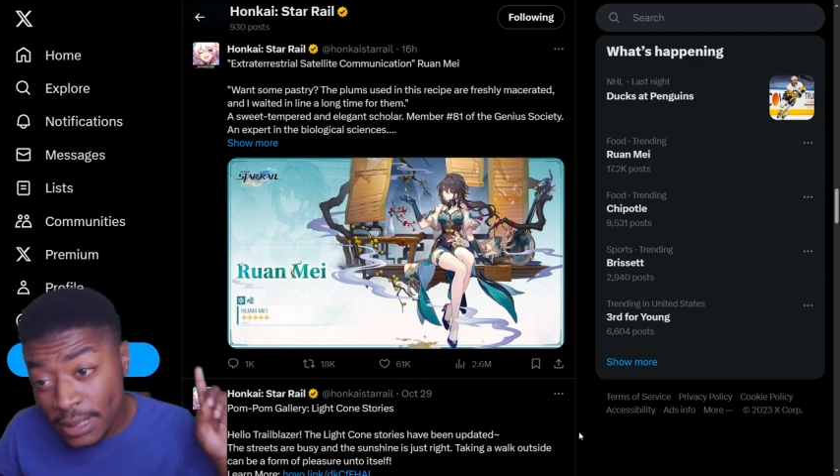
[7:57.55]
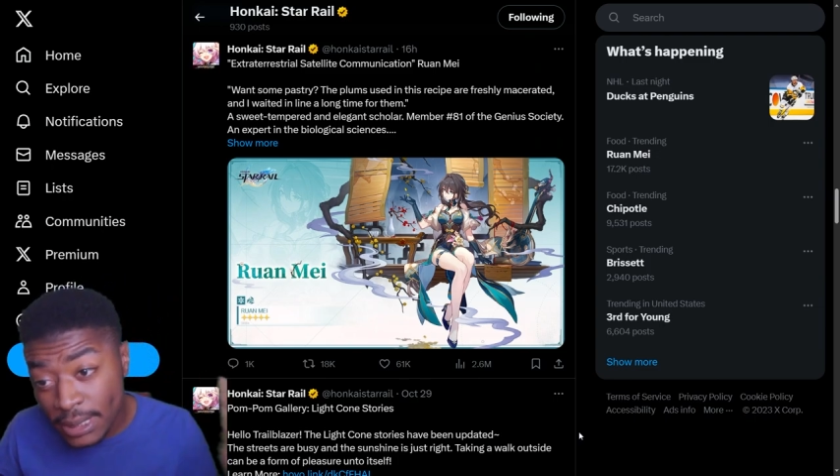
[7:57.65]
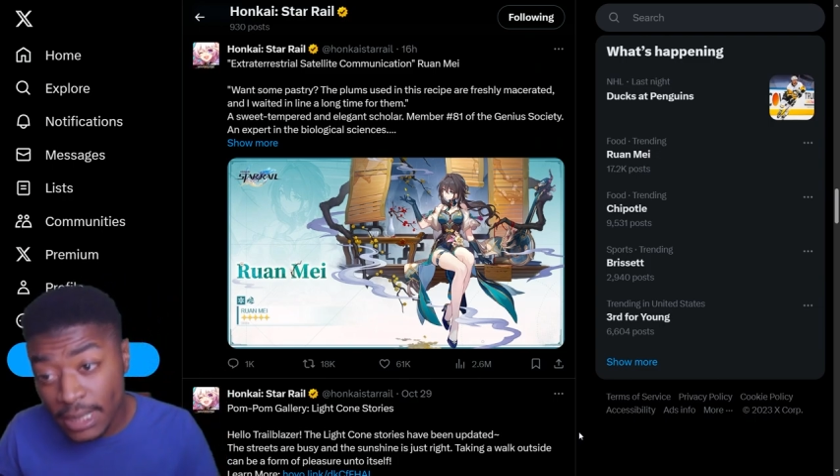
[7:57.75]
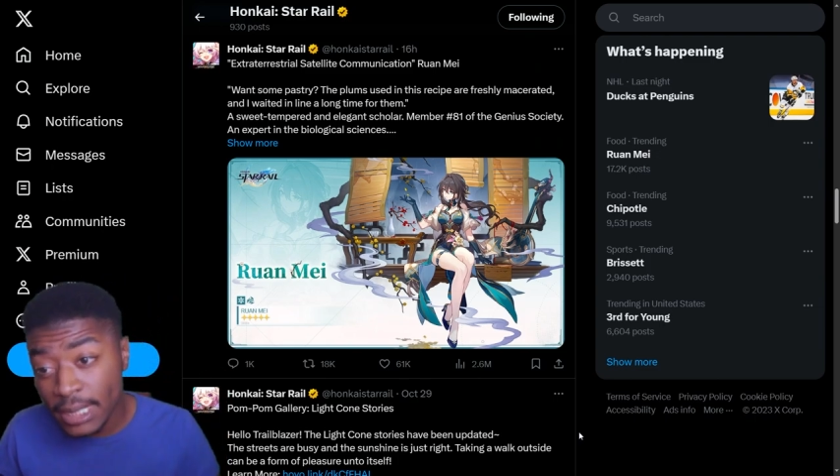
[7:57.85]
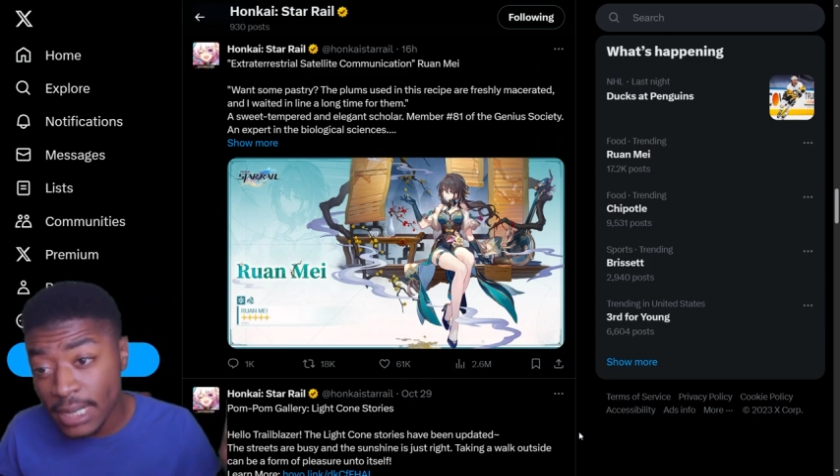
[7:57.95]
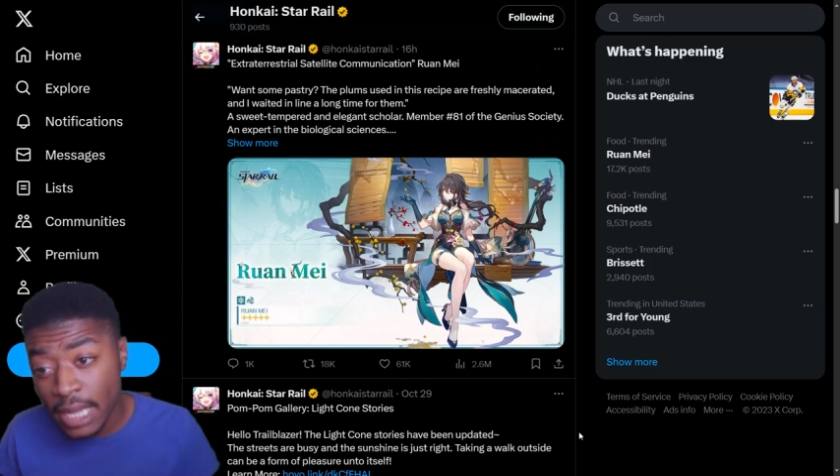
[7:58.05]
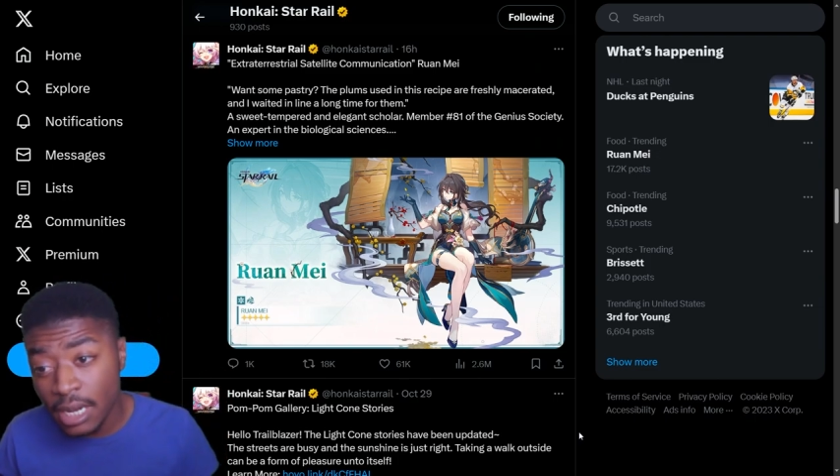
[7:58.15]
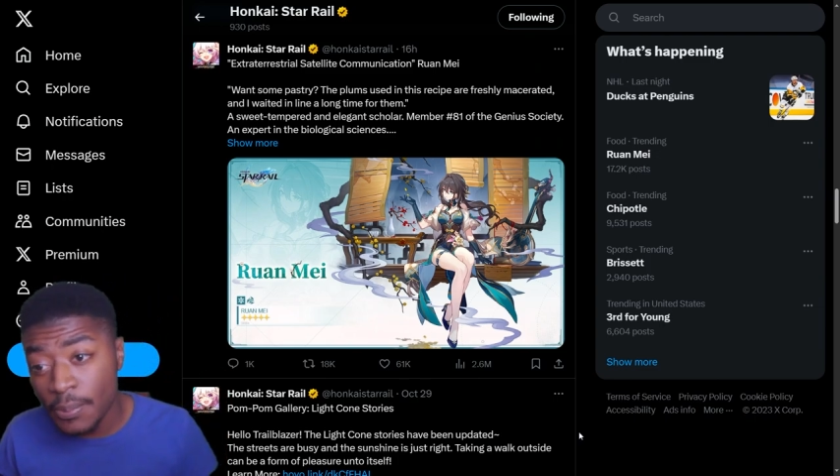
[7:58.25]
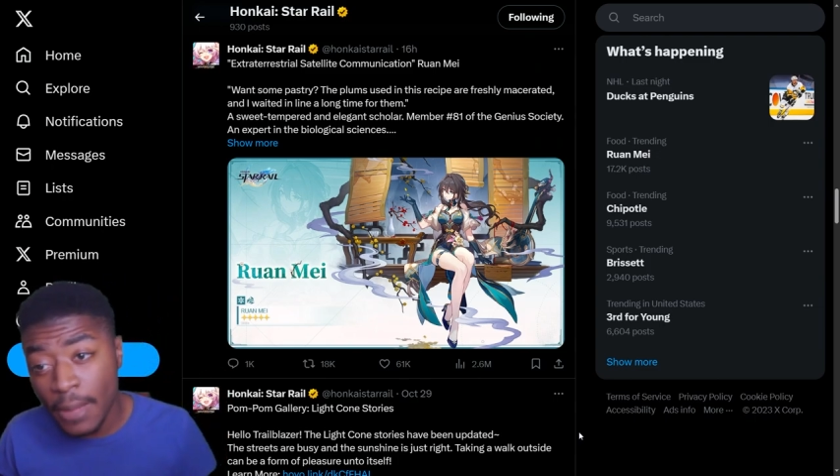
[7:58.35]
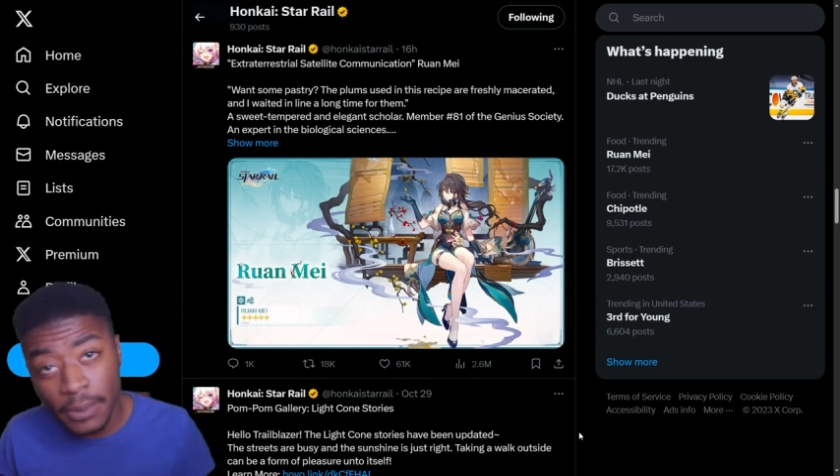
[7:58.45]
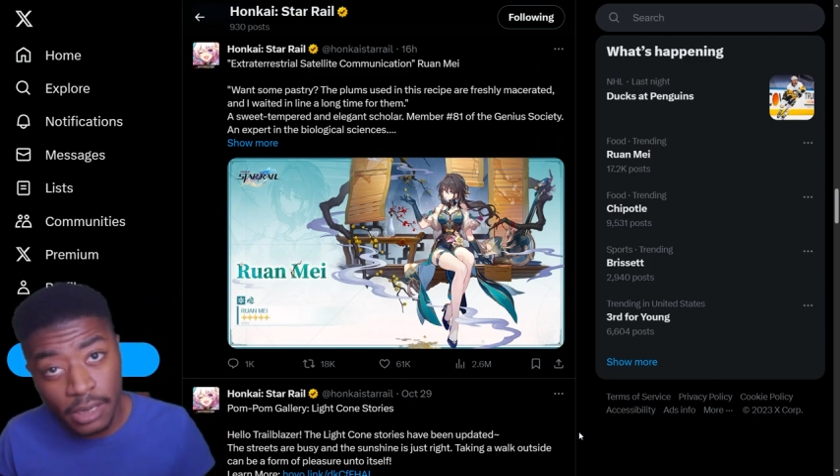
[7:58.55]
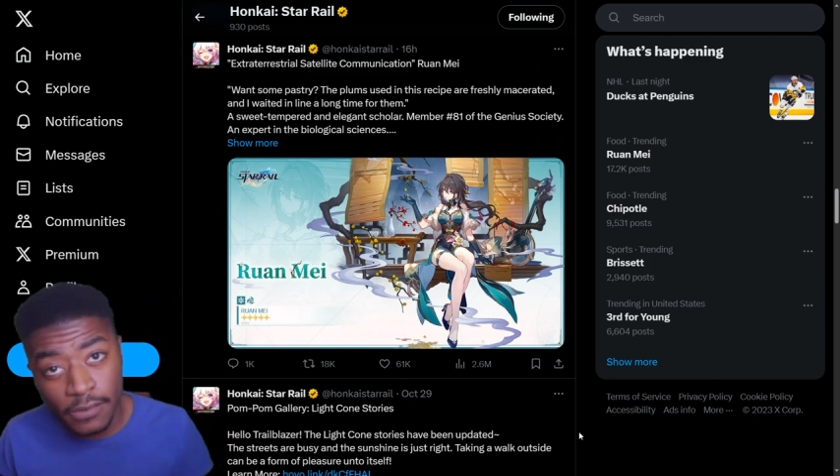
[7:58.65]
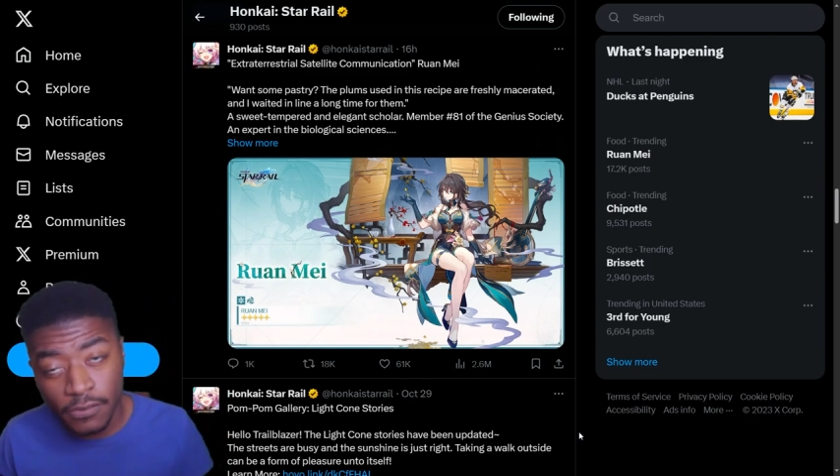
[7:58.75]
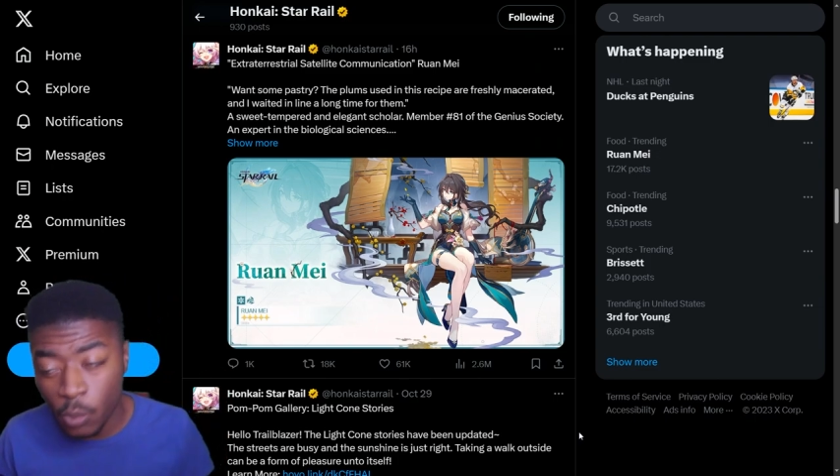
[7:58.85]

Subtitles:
lineup, I believe.